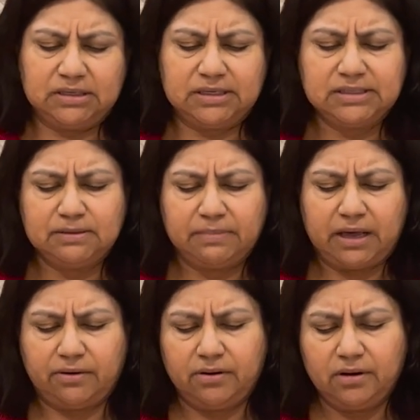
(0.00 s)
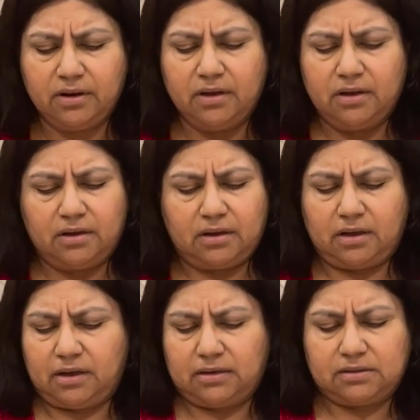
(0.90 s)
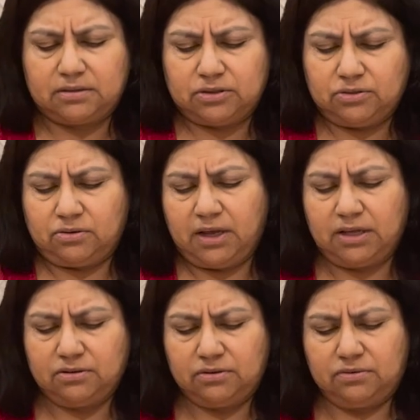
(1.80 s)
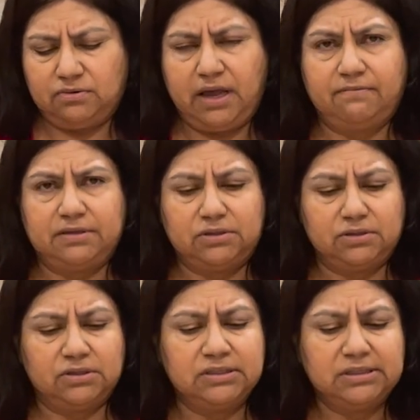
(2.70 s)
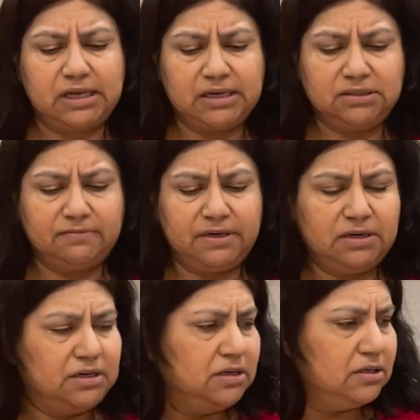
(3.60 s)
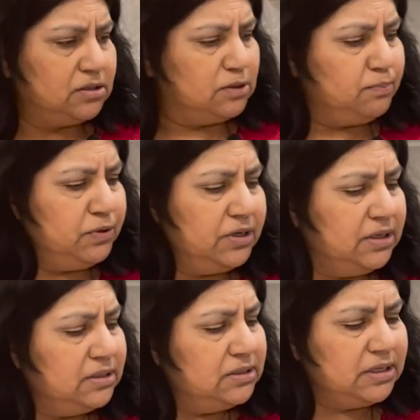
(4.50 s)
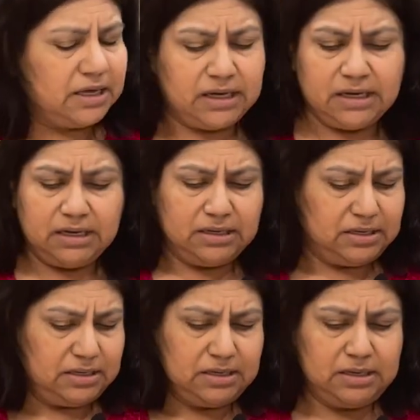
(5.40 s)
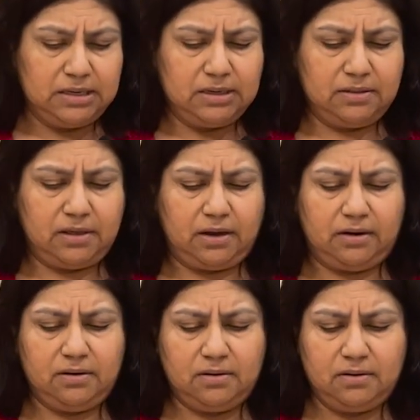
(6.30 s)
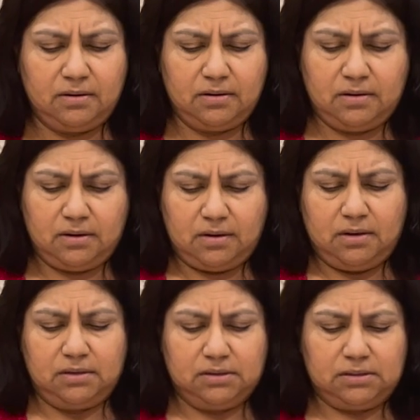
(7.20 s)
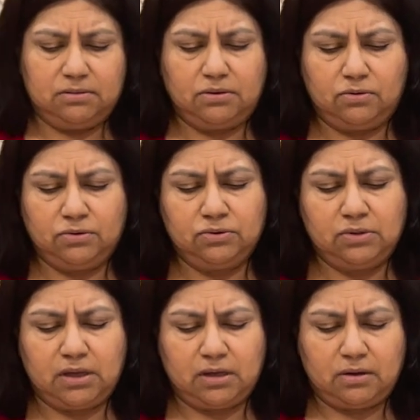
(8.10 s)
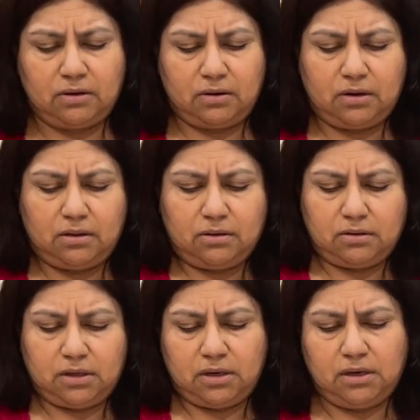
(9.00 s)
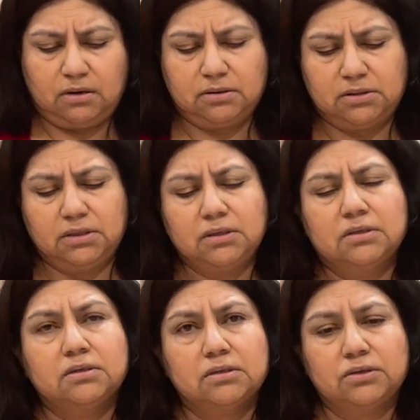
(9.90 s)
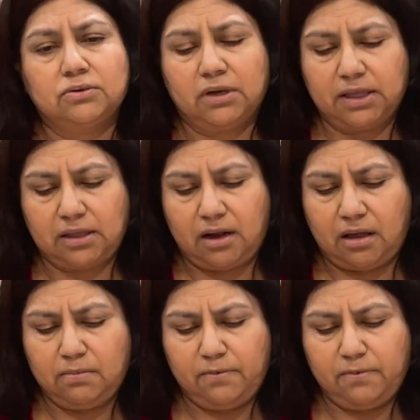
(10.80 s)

It doesn't matter. You don't have to have a certain size of it. Just put it inside there. So don't do the yellow thing here, see? Don't cut that out.